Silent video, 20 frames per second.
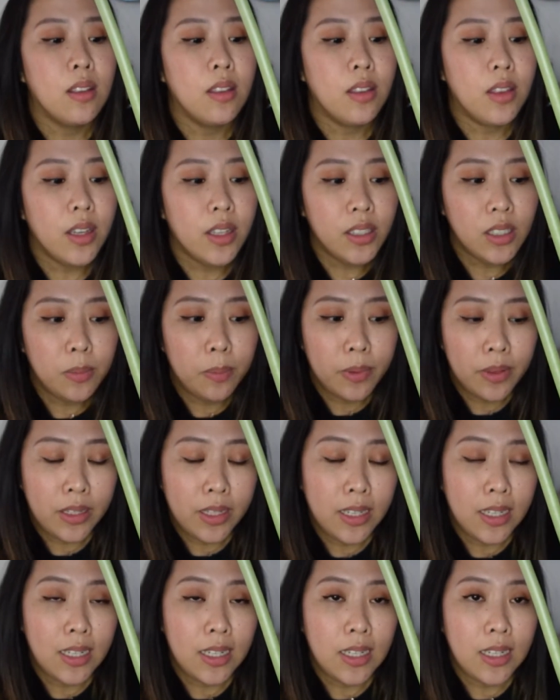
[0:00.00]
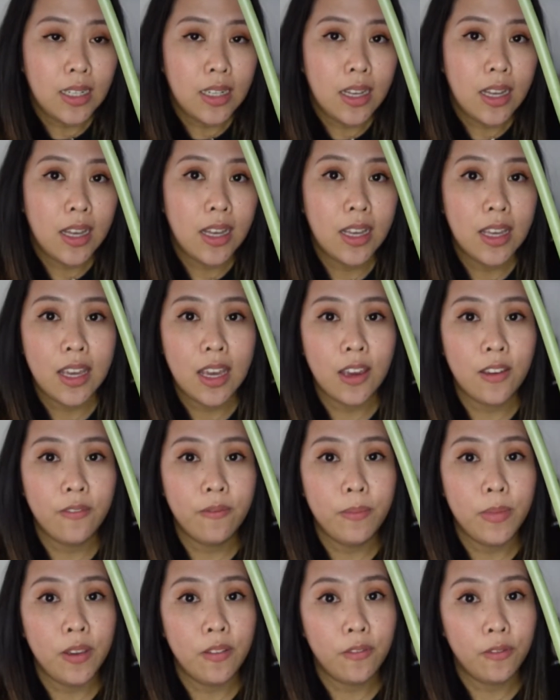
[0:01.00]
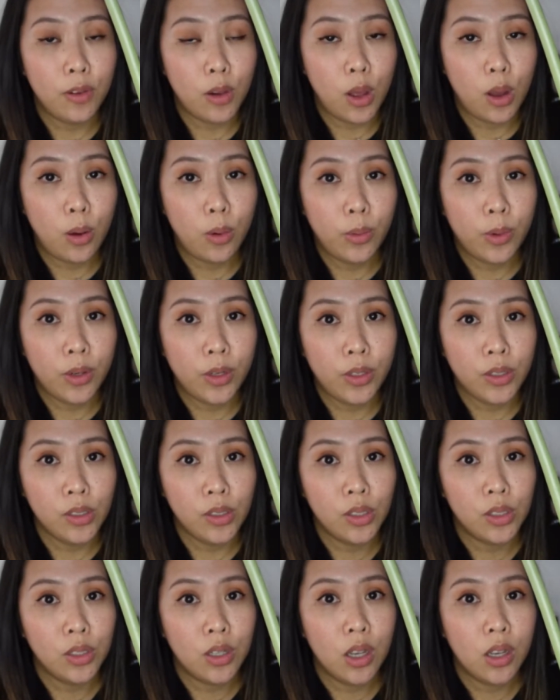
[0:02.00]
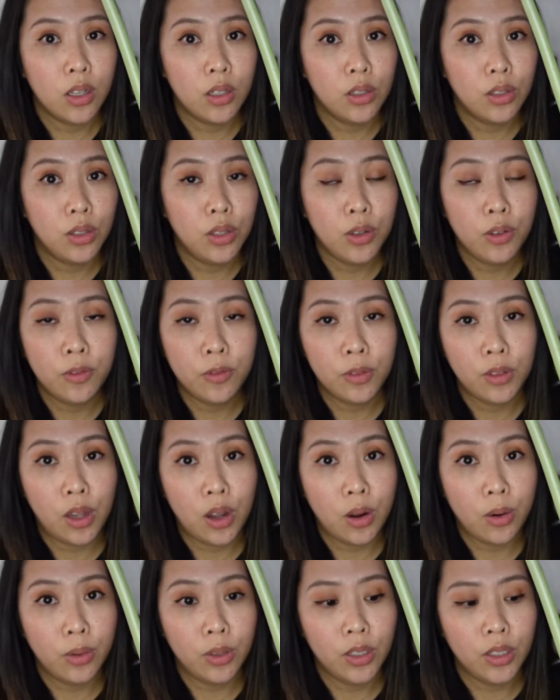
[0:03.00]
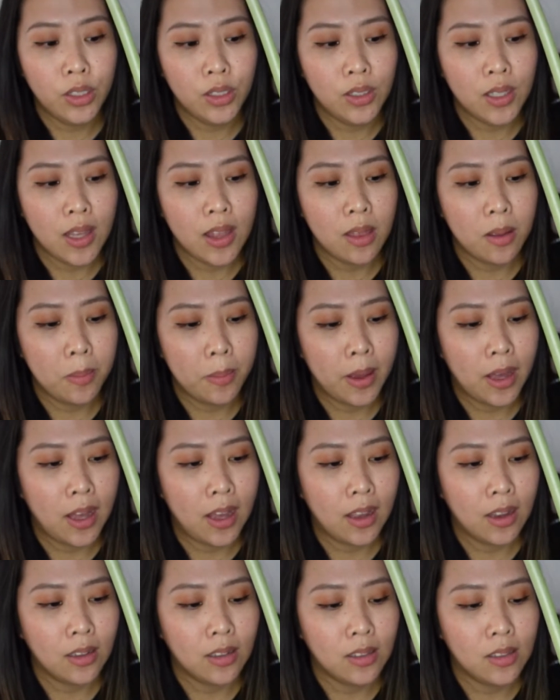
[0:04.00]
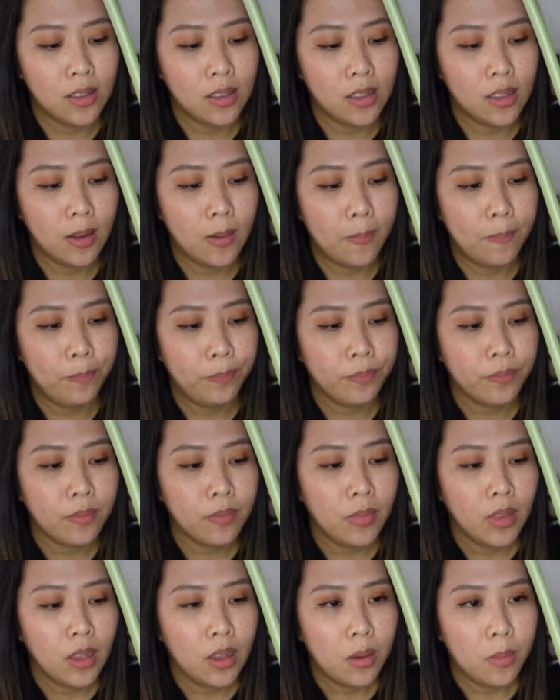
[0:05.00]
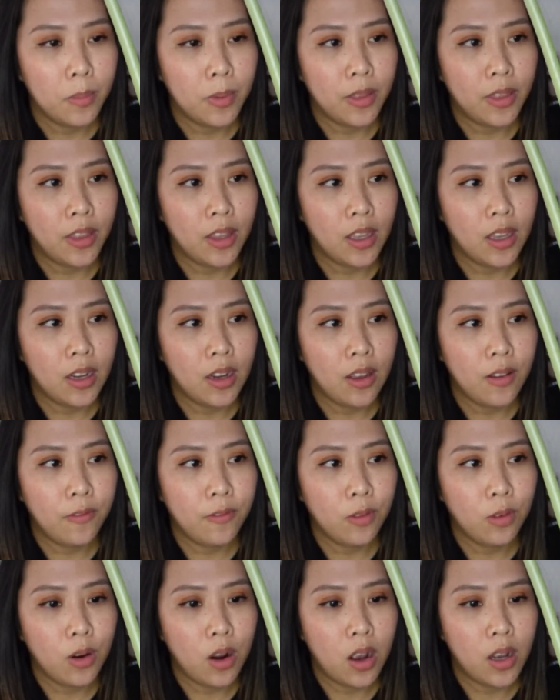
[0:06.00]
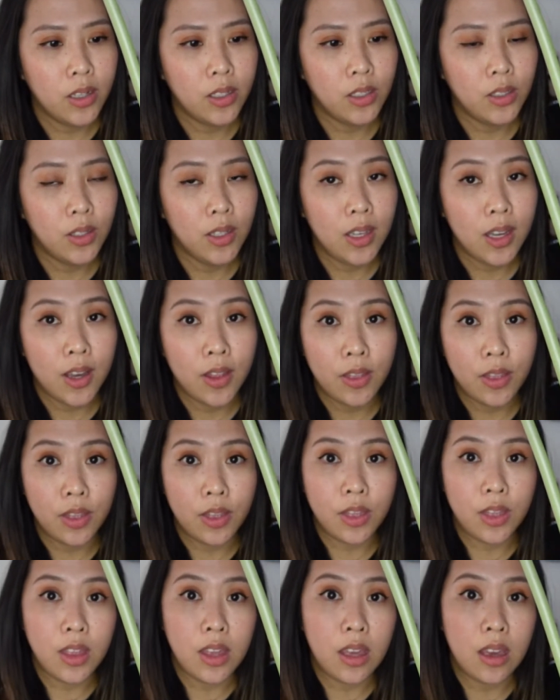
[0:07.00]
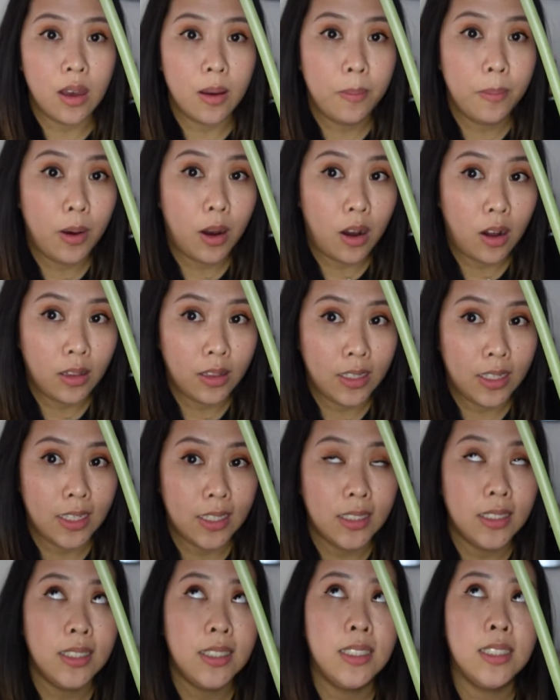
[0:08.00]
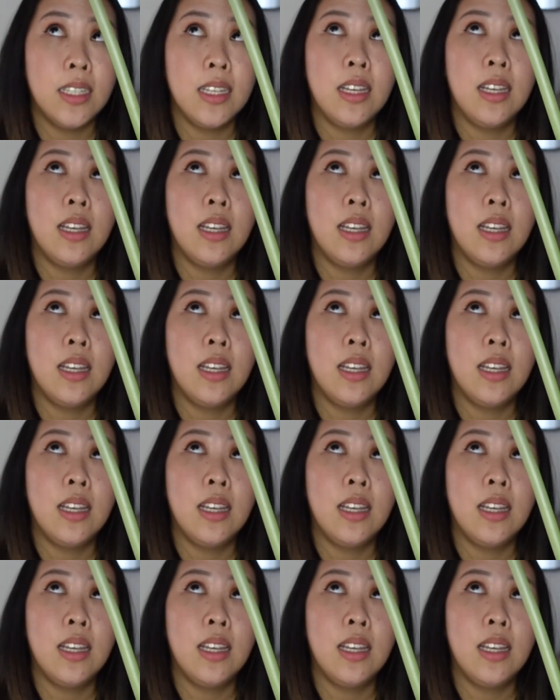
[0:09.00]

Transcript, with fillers: This plant gave me flowers, two flowers in the past, but then i forgot to get the uh, pollens.